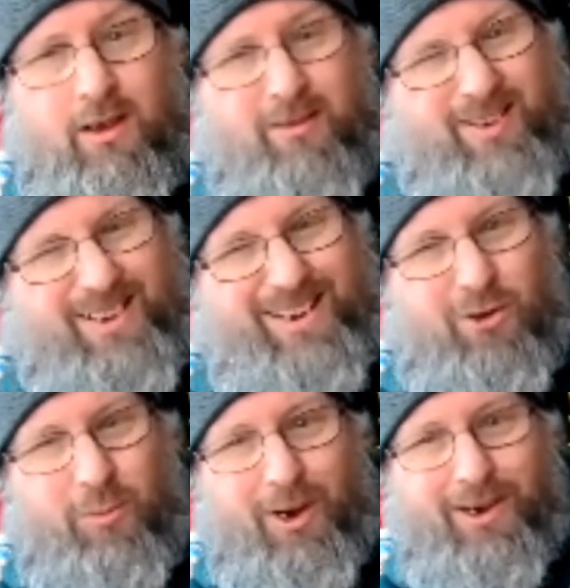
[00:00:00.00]
Who
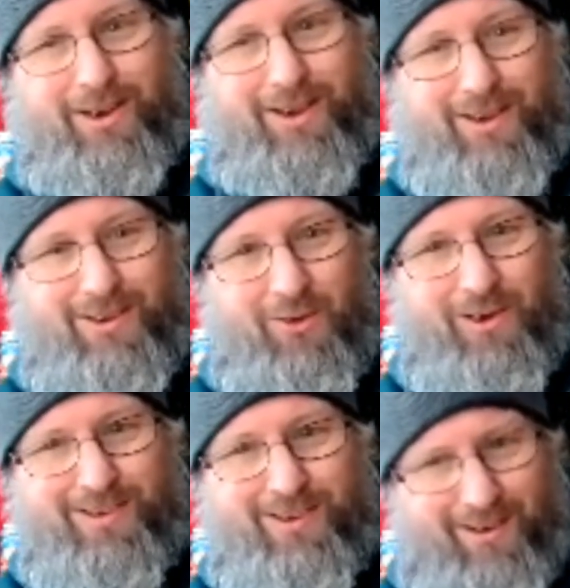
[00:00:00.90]
am I kidding? It's only
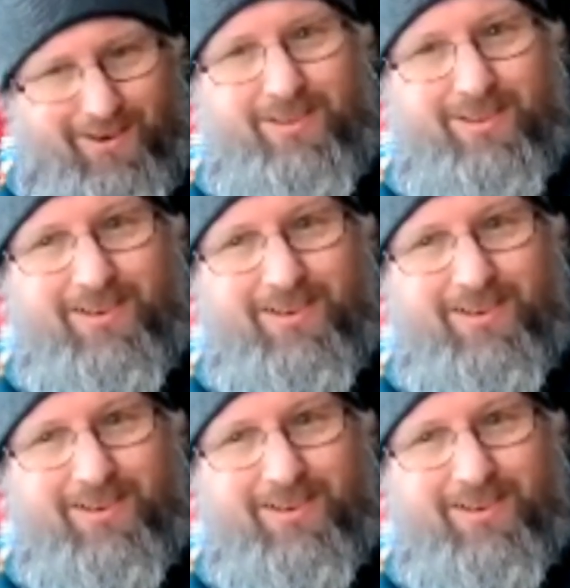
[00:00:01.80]
a tenner.